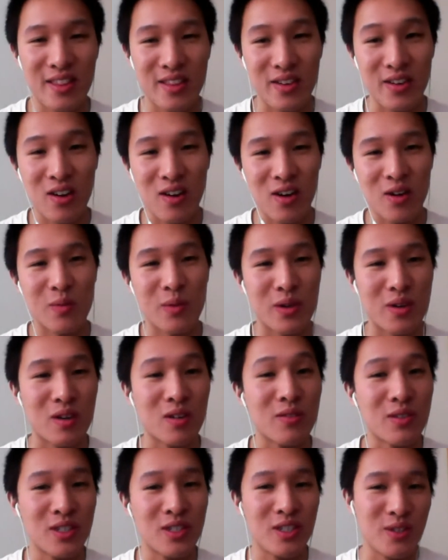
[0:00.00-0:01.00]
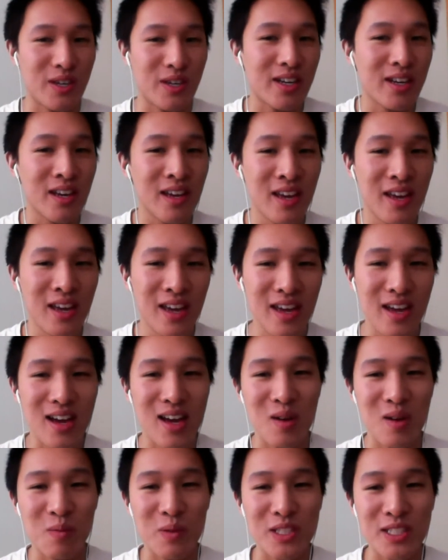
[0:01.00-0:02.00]
their hardware over to it,
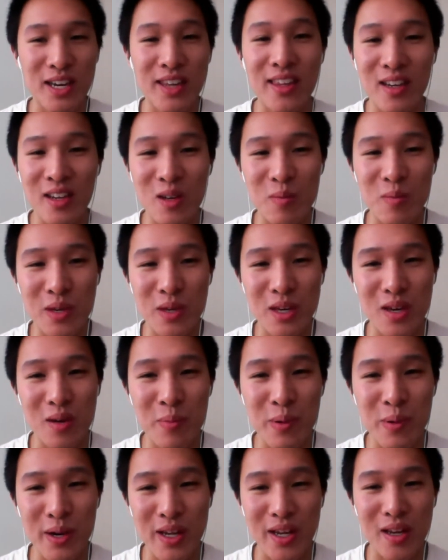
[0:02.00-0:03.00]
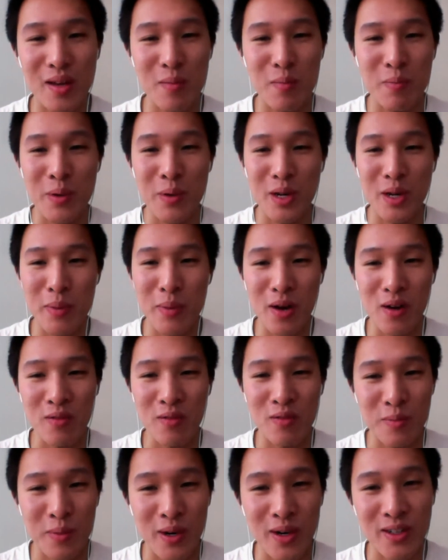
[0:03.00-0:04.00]
um, which I think could be a pretty pretty
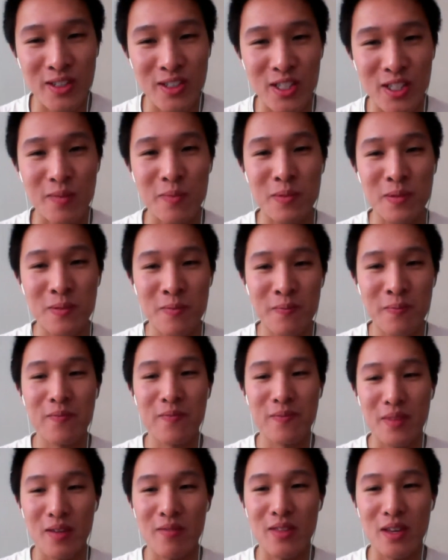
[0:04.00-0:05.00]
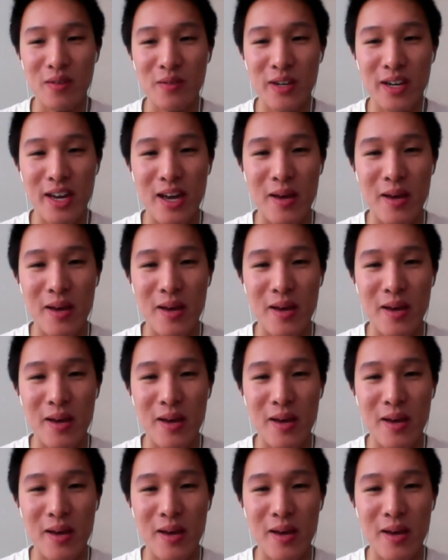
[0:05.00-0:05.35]
powerful partnership if that wow. would